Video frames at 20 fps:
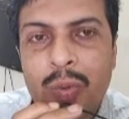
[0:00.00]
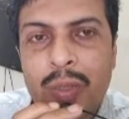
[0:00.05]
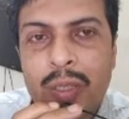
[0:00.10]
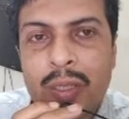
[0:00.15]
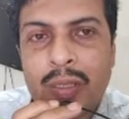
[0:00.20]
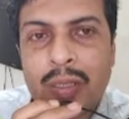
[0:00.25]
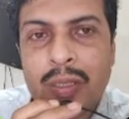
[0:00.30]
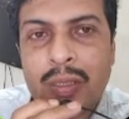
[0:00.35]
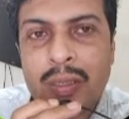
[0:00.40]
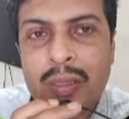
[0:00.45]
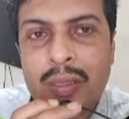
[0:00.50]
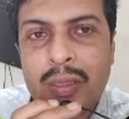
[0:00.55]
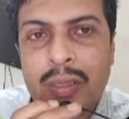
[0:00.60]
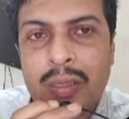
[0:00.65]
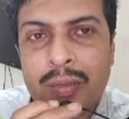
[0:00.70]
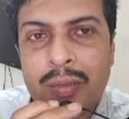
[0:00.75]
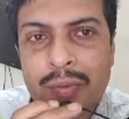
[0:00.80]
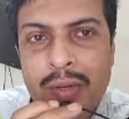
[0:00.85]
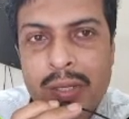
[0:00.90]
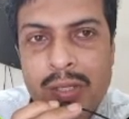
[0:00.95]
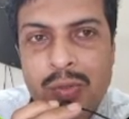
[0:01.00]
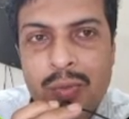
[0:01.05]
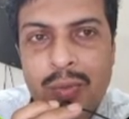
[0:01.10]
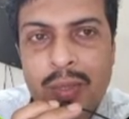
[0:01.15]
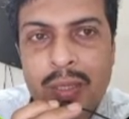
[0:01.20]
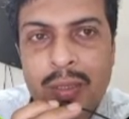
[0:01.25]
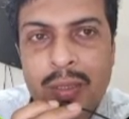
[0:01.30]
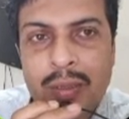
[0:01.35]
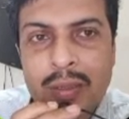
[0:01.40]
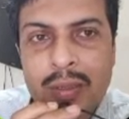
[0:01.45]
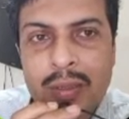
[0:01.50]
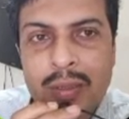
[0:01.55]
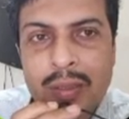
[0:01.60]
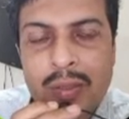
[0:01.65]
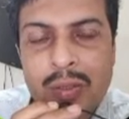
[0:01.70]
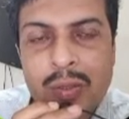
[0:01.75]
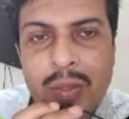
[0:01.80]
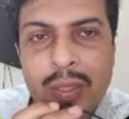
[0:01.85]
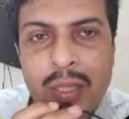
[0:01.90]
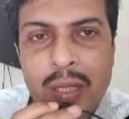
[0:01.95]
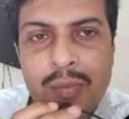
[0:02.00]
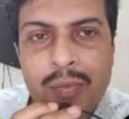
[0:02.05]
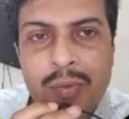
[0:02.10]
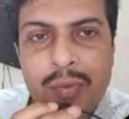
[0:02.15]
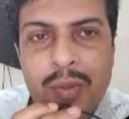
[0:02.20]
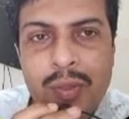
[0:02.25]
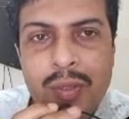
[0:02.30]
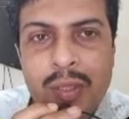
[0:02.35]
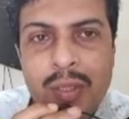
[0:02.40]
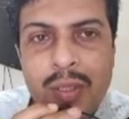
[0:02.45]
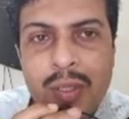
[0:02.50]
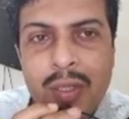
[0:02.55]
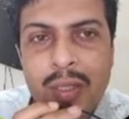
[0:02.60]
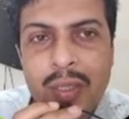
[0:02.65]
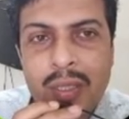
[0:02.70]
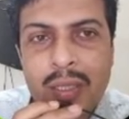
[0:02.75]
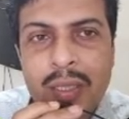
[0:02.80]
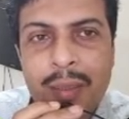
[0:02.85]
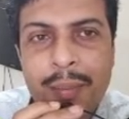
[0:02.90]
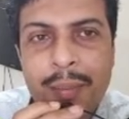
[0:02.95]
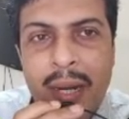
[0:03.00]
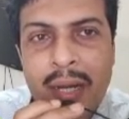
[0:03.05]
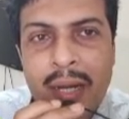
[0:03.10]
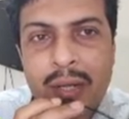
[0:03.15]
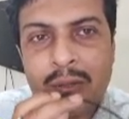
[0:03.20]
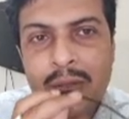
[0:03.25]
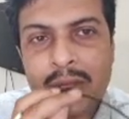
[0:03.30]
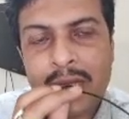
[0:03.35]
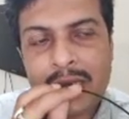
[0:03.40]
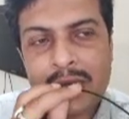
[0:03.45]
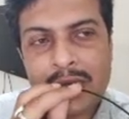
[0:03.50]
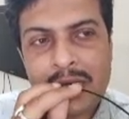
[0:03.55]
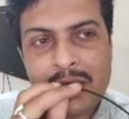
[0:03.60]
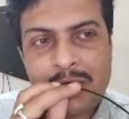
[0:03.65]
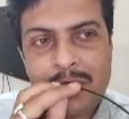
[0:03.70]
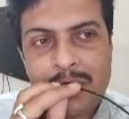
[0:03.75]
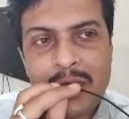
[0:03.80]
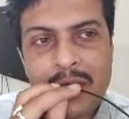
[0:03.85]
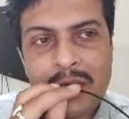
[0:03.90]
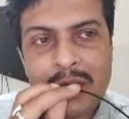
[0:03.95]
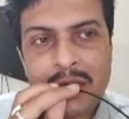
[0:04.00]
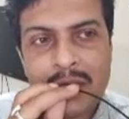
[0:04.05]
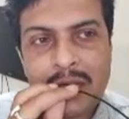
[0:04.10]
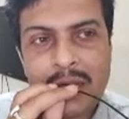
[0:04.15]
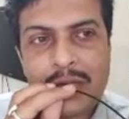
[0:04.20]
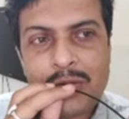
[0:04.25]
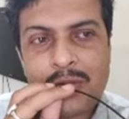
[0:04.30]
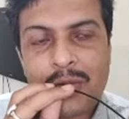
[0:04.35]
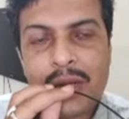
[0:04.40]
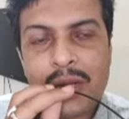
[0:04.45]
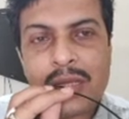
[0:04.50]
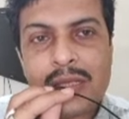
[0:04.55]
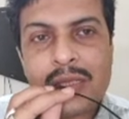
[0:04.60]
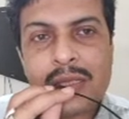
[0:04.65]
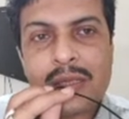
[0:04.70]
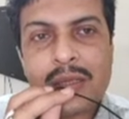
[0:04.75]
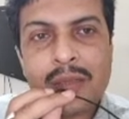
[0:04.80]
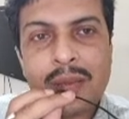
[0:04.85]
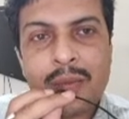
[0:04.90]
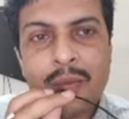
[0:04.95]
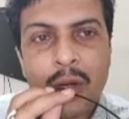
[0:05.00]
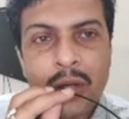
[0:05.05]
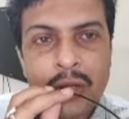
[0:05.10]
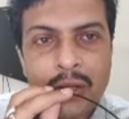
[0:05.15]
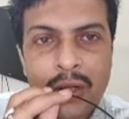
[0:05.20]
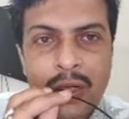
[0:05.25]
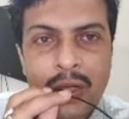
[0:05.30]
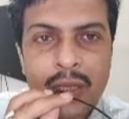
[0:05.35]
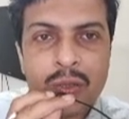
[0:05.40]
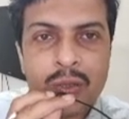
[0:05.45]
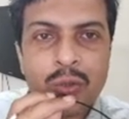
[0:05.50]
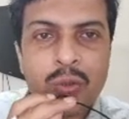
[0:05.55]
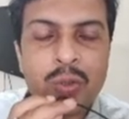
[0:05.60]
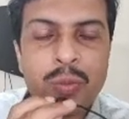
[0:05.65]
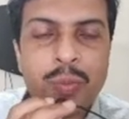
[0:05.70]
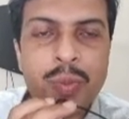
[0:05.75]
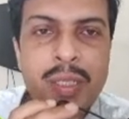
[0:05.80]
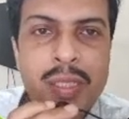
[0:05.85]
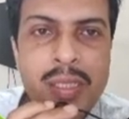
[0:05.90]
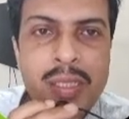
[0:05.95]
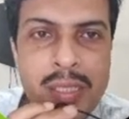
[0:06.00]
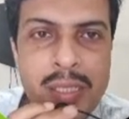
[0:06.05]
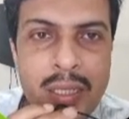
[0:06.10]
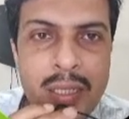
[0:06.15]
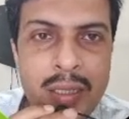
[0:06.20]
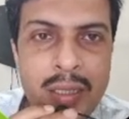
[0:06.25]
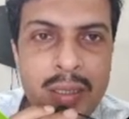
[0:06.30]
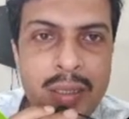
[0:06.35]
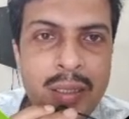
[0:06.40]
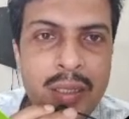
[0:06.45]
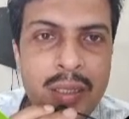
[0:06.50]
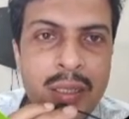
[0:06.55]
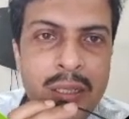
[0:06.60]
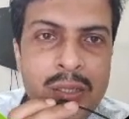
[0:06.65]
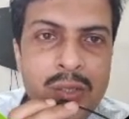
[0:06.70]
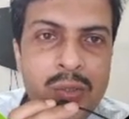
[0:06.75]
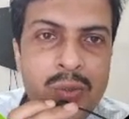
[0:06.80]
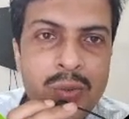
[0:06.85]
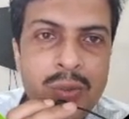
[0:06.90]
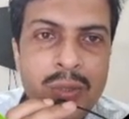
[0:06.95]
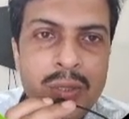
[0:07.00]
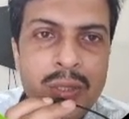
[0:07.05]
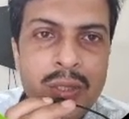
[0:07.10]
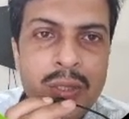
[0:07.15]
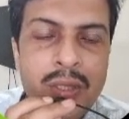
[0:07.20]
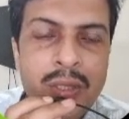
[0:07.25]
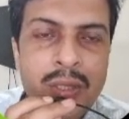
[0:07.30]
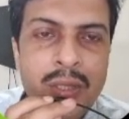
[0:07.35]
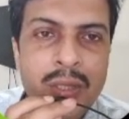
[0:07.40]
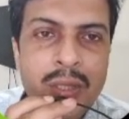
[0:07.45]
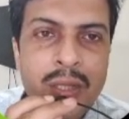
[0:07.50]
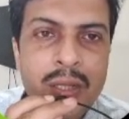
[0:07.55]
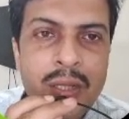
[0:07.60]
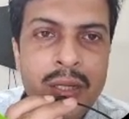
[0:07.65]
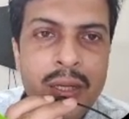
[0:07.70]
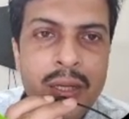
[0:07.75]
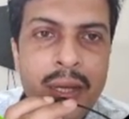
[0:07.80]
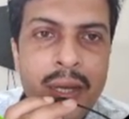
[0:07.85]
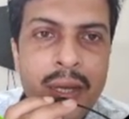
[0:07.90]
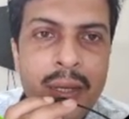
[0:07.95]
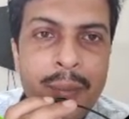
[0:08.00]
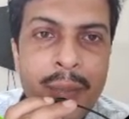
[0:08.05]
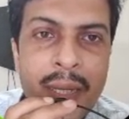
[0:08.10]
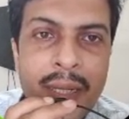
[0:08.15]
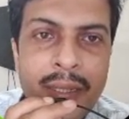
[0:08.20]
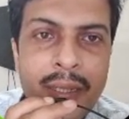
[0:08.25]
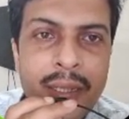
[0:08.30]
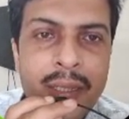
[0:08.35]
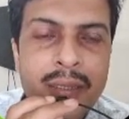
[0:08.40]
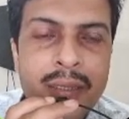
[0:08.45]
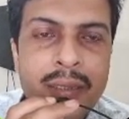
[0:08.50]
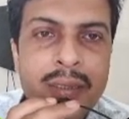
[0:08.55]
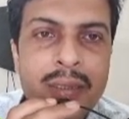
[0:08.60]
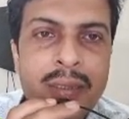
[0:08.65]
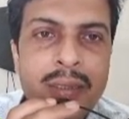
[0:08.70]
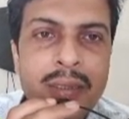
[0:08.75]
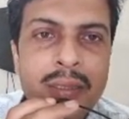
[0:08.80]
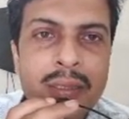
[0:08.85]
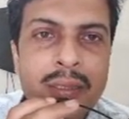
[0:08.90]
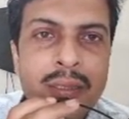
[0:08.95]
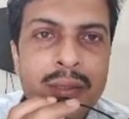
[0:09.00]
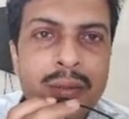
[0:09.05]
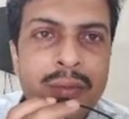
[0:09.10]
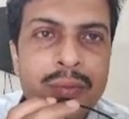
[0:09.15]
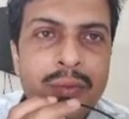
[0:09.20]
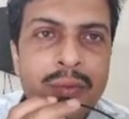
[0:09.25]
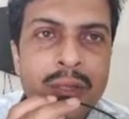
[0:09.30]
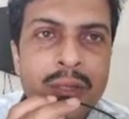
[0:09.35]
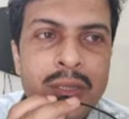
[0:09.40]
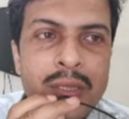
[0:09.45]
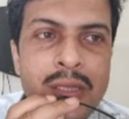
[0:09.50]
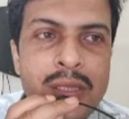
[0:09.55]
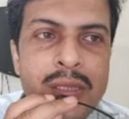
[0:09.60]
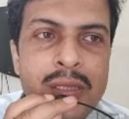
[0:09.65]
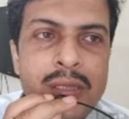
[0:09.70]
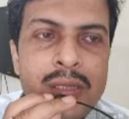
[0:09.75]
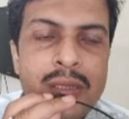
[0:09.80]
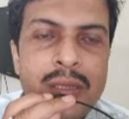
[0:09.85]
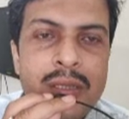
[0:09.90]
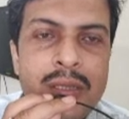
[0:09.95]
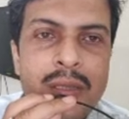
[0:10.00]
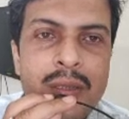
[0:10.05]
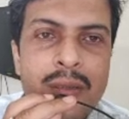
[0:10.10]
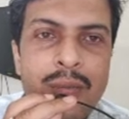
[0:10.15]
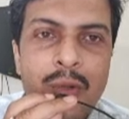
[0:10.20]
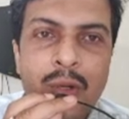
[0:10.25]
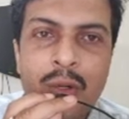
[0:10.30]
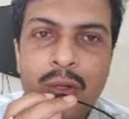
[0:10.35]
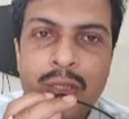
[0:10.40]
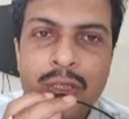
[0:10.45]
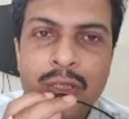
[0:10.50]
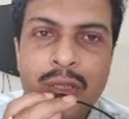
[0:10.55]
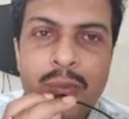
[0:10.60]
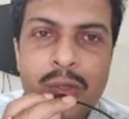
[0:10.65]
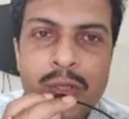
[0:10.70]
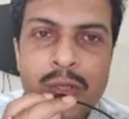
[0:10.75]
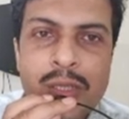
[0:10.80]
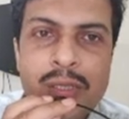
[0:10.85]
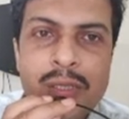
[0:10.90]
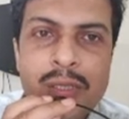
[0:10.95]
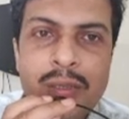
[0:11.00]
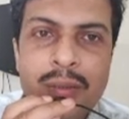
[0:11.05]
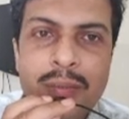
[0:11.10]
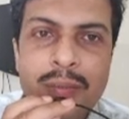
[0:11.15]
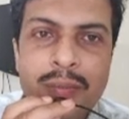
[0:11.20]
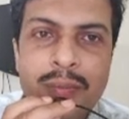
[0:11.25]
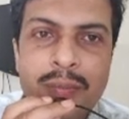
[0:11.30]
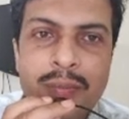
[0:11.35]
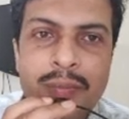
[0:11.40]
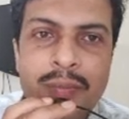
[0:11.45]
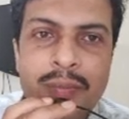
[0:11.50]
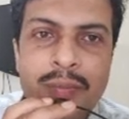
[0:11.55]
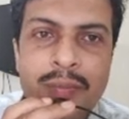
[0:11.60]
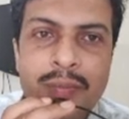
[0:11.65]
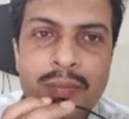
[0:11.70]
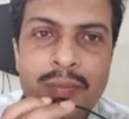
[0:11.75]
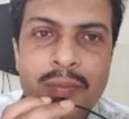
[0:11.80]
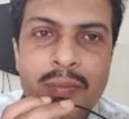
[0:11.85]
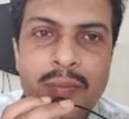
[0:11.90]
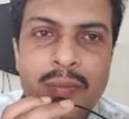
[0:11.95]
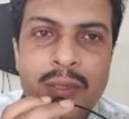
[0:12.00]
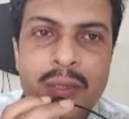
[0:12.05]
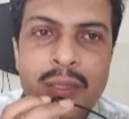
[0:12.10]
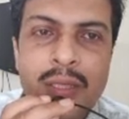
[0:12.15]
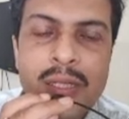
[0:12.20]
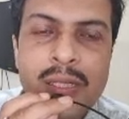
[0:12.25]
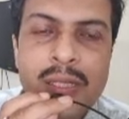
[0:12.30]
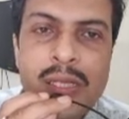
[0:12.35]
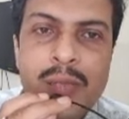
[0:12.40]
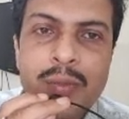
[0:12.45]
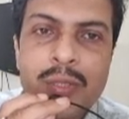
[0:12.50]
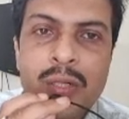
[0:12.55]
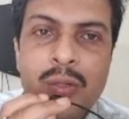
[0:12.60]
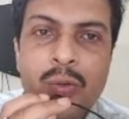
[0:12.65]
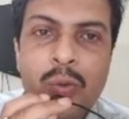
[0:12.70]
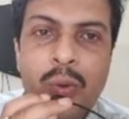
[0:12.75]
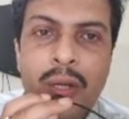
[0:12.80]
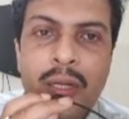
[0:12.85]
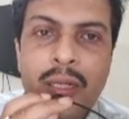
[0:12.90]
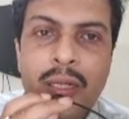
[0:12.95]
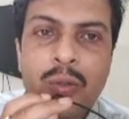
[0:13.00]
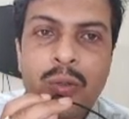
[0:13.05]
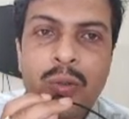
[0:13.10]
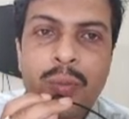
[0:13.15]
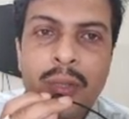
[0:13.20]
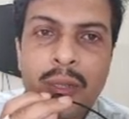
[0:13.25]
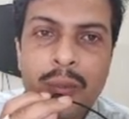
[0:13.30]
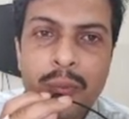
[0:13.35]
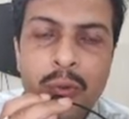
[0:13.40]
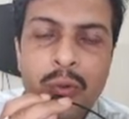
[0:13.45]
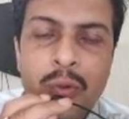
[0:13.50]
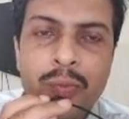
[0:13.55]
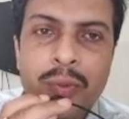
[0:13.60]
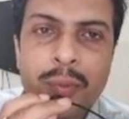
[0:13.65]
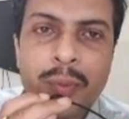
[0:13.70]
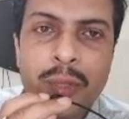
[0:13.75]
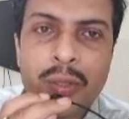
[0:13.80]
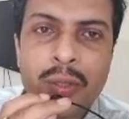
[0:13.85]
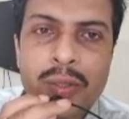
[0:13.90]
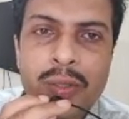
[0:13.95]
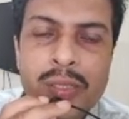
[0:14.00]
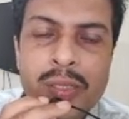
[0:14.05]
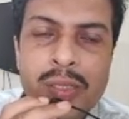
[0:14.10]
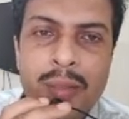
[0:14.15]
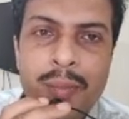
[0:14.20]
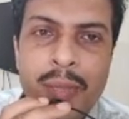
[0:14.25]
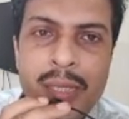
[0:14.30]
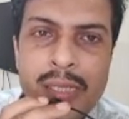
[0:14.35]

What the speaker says: with the first one. So therefore, the bandwidth adjustment as well as monitoring could be easily understood and maintained for this modulation process. The reception quality will be improved because